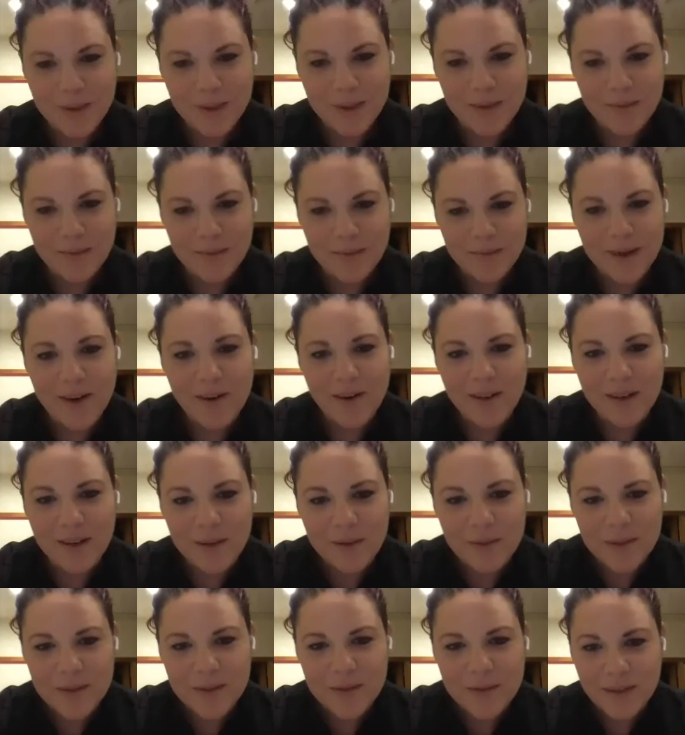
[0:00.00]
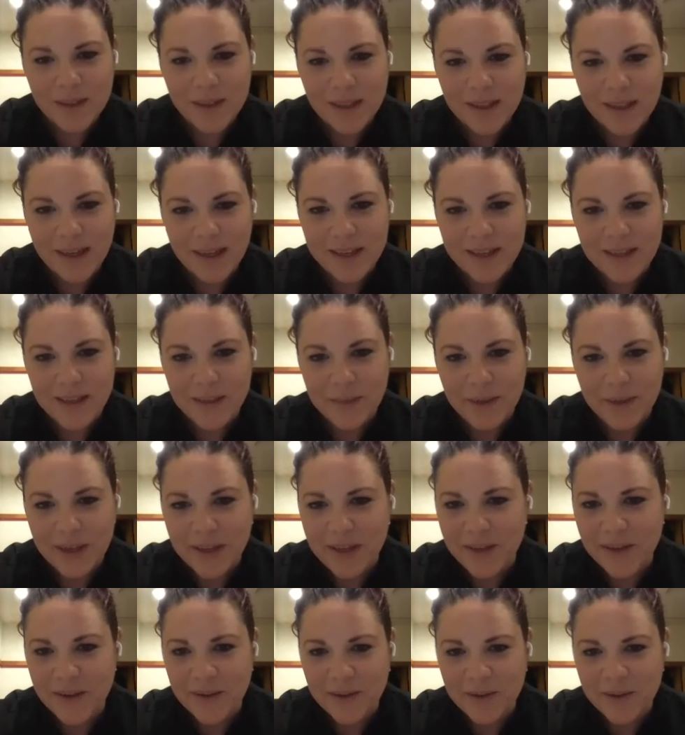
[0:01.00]
Will. Marilyn, it was really nice to
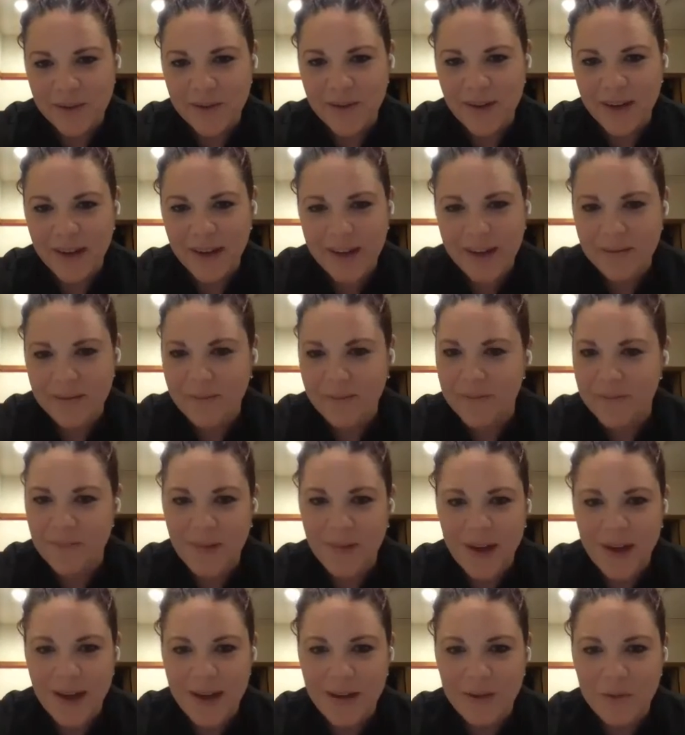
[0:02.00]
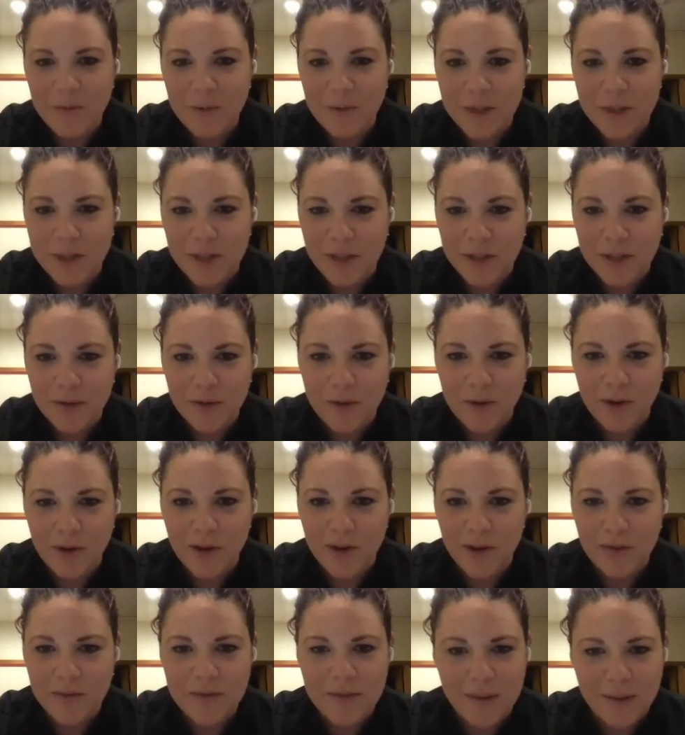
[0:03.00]
meet you. I wish you
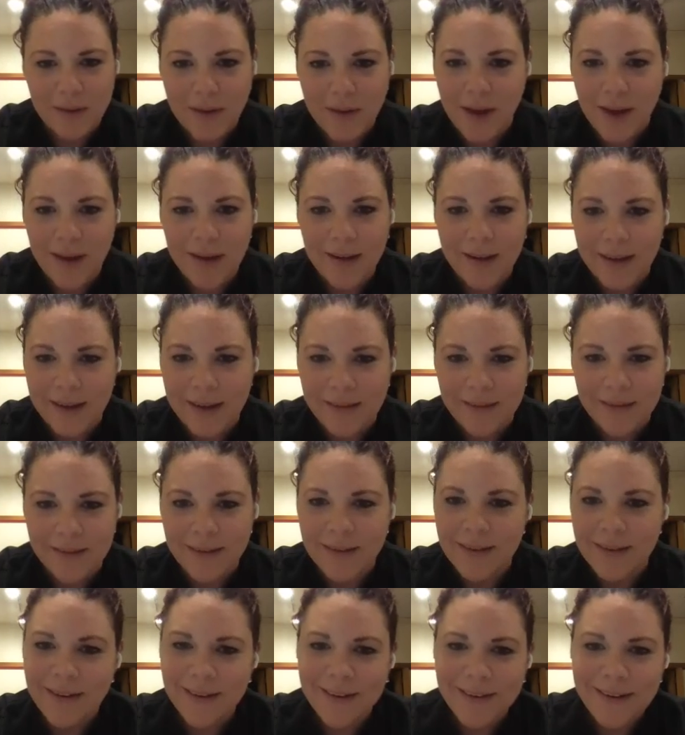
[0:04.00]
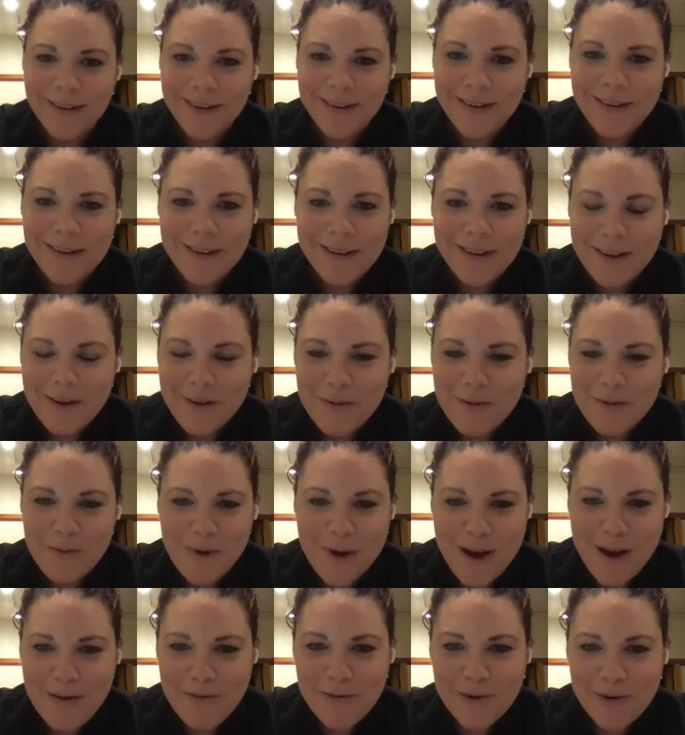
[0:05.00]
all of the luck in
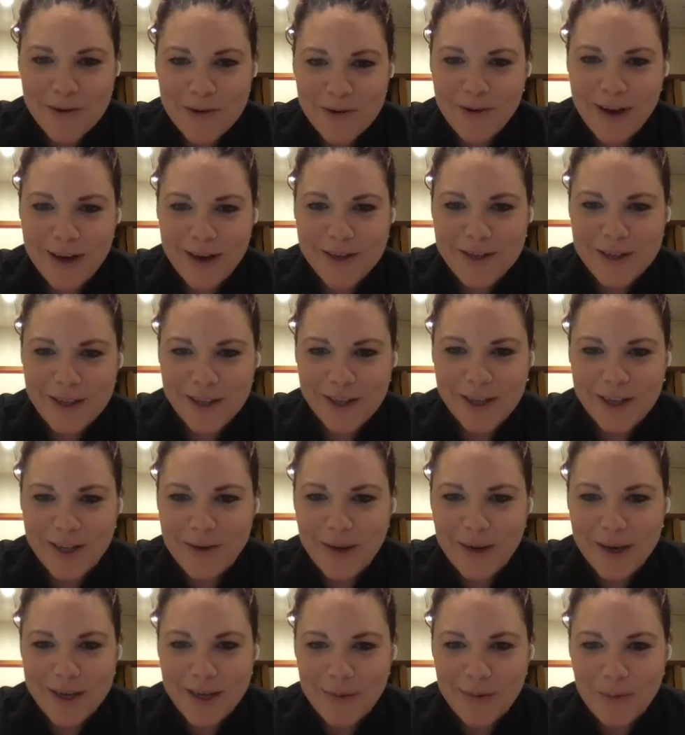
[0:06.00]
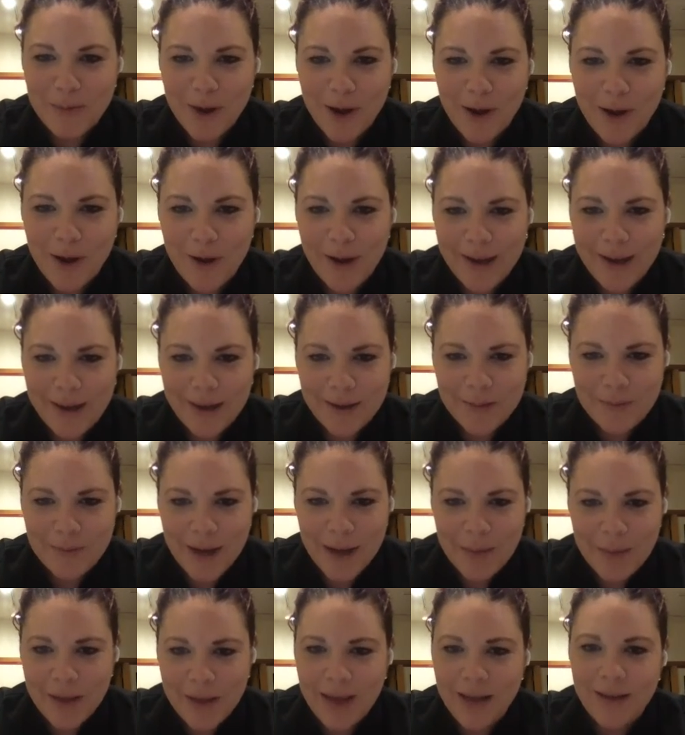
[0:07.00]
whatever direction you end up going, and
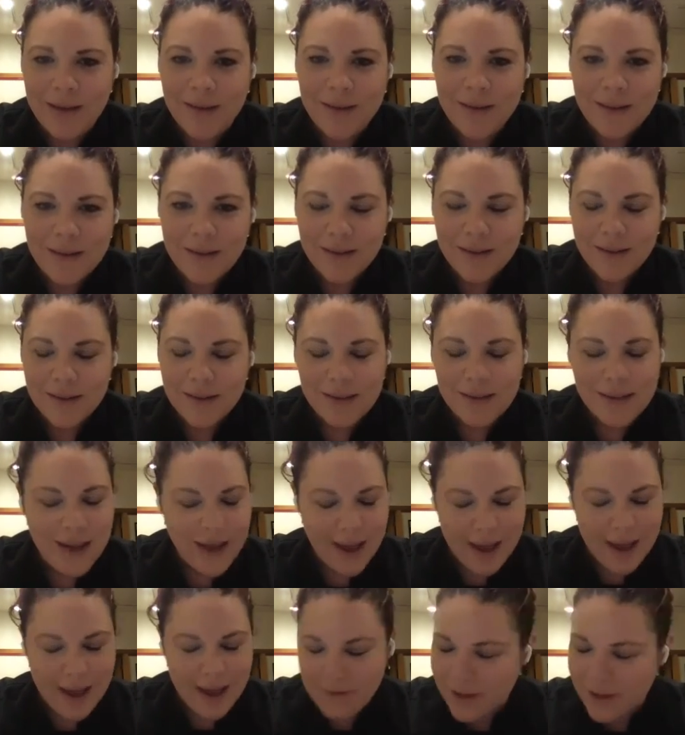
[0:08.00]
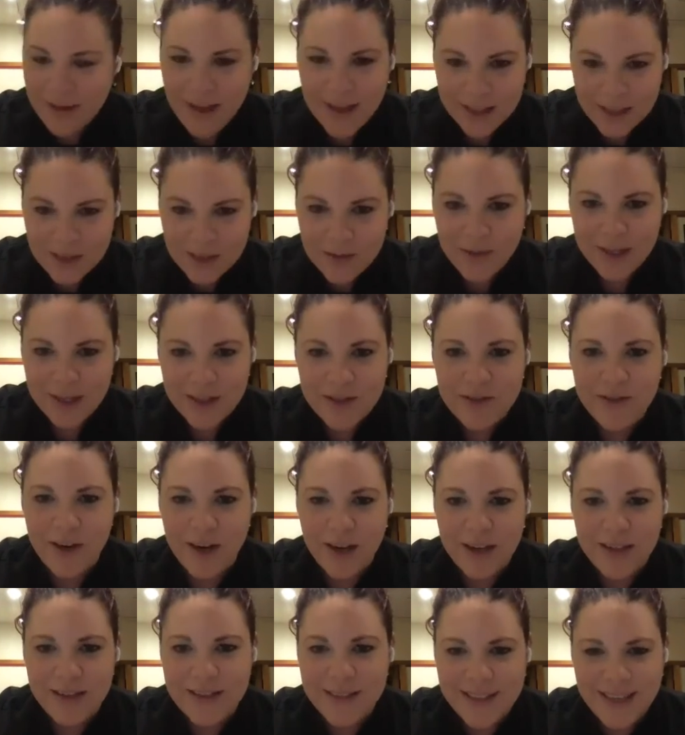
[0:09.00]
maybe having less
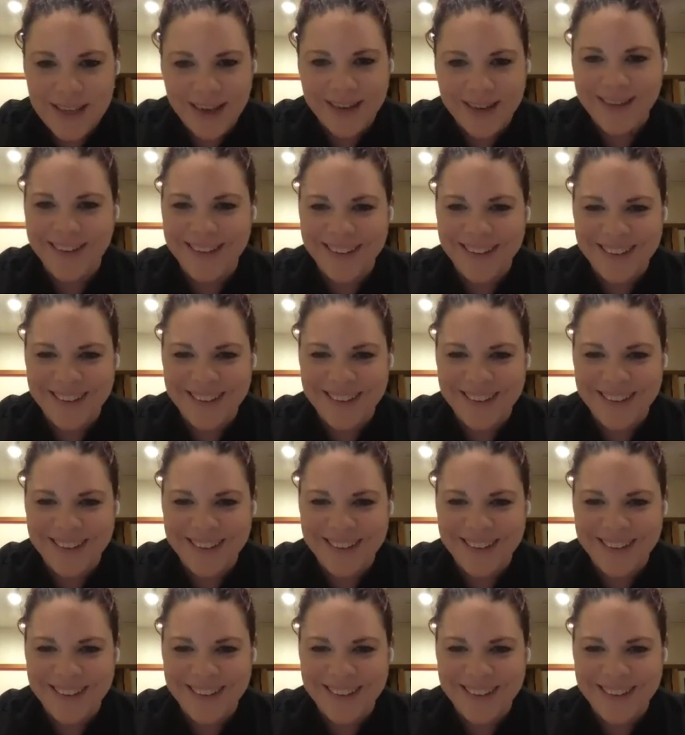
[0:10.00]
restaurants.